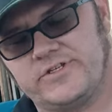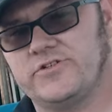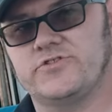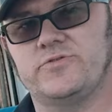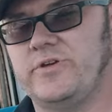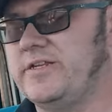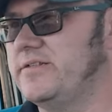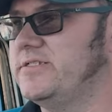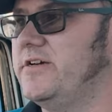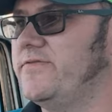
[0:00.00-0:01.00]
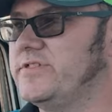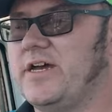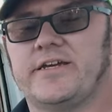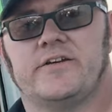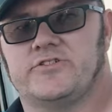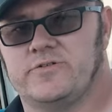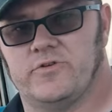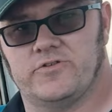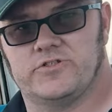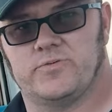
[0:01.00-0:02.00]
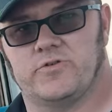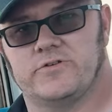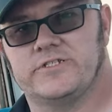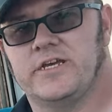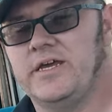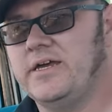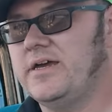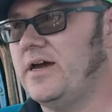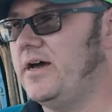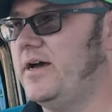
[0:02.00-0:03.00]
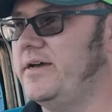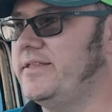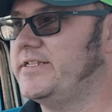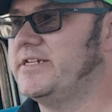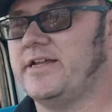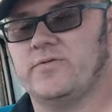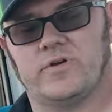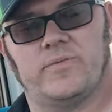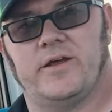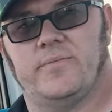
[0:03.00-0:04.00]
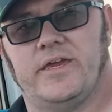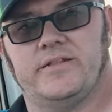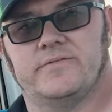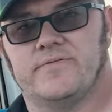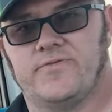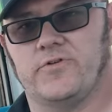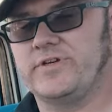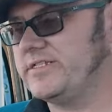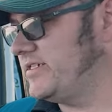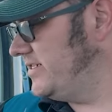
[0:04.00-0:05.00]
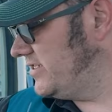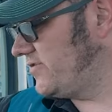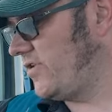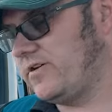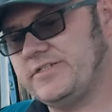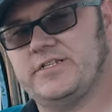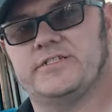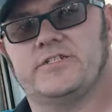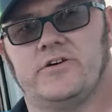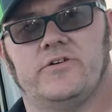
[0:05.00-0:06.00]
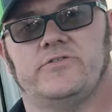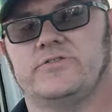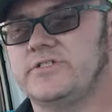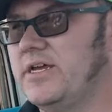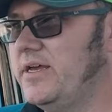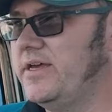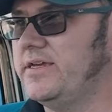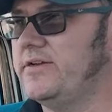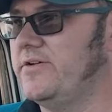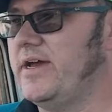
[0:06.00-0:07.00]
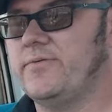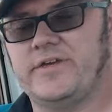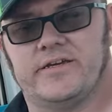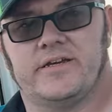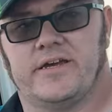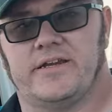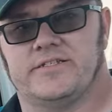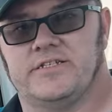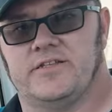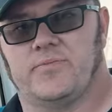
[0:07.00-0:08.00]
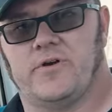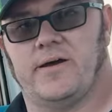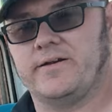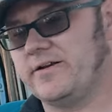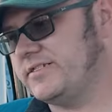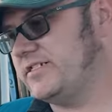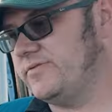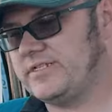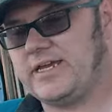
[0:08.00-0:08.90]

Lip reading: social media and stuff, is High Country Motorsports. That's kind of where my main focus is as far as this goes. That way you can kind of see the progress, see what's